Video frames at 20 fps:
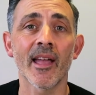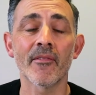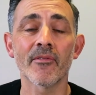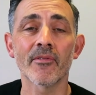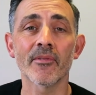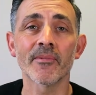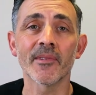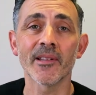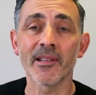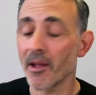
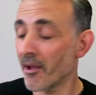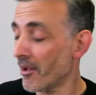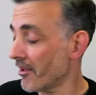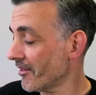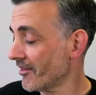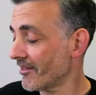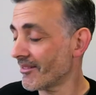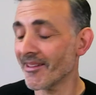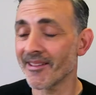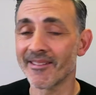If, you know,
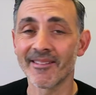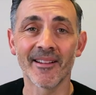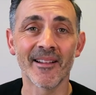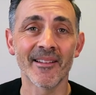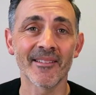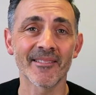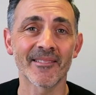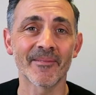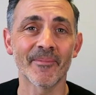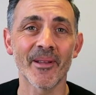it, it's,
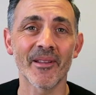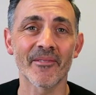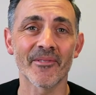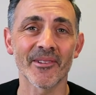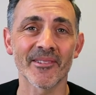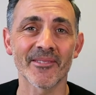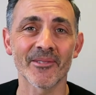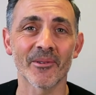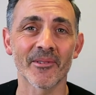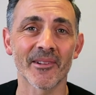it's a bit of
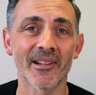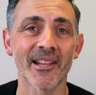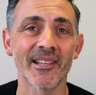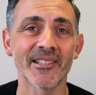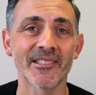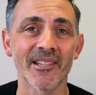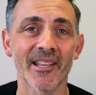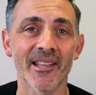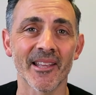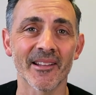a sort of
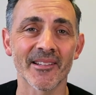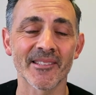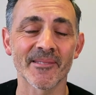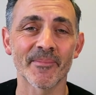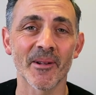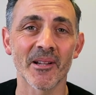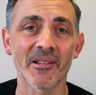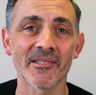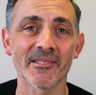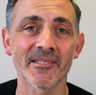cliche, I
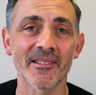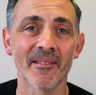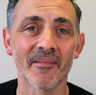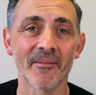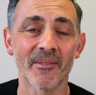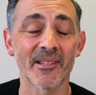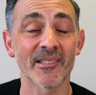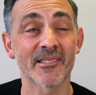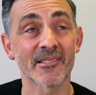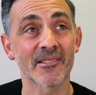suppose,
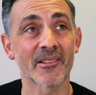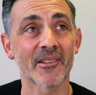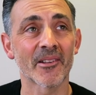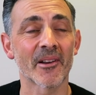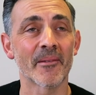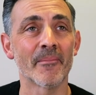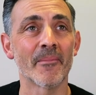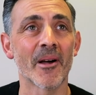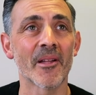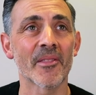but it's
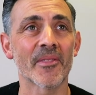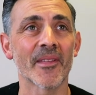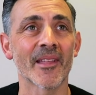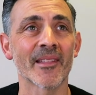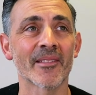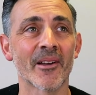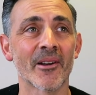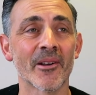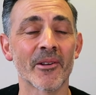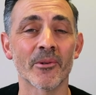kind of my
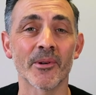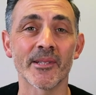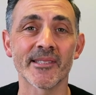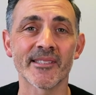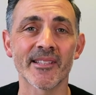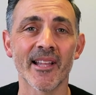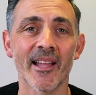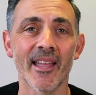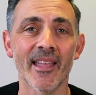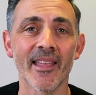thing that I always
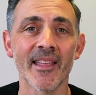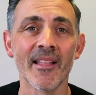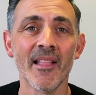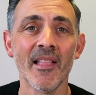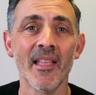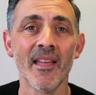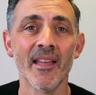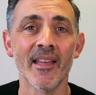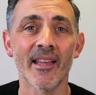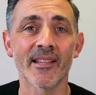say,
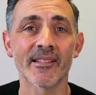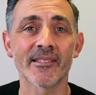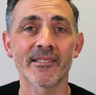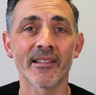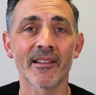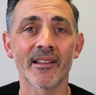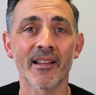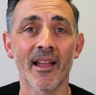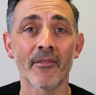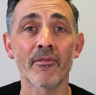is
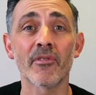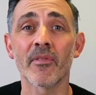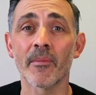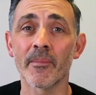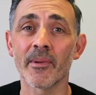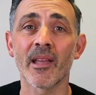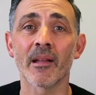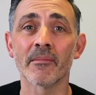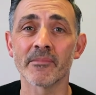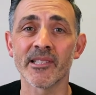that everything
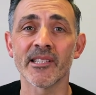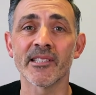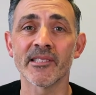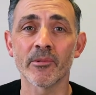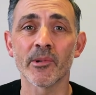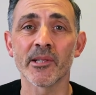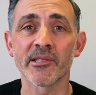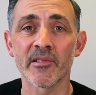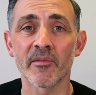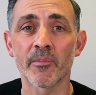becomes easy
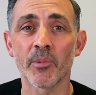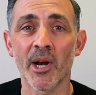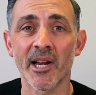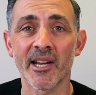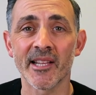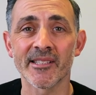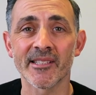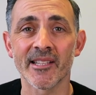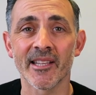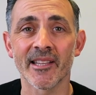once you
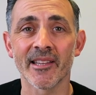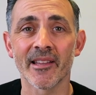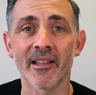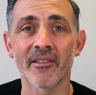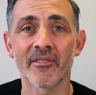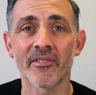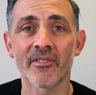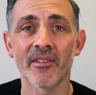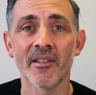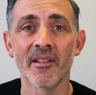practice it
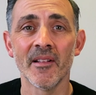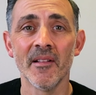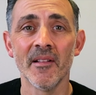enough.